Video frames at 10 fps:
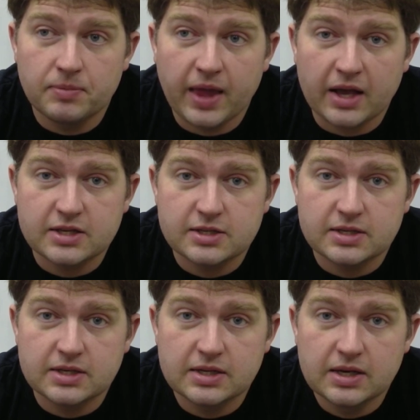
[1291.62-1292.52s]

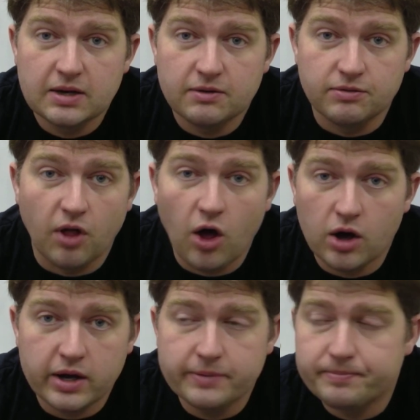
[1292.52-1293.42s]
next
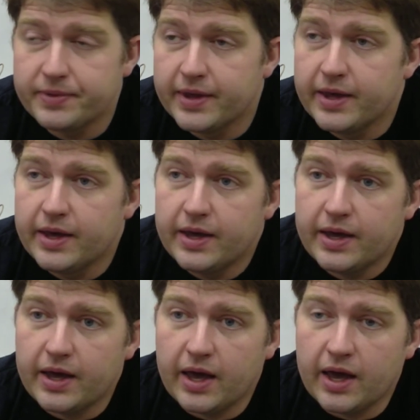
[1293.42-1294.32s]
vlog,
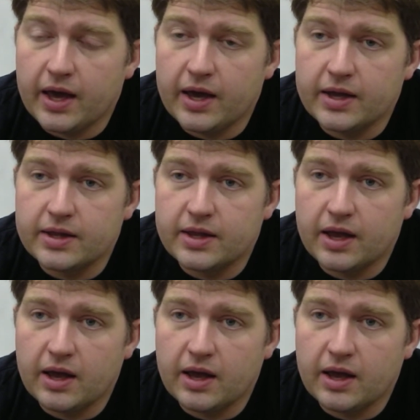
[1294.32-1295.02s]
and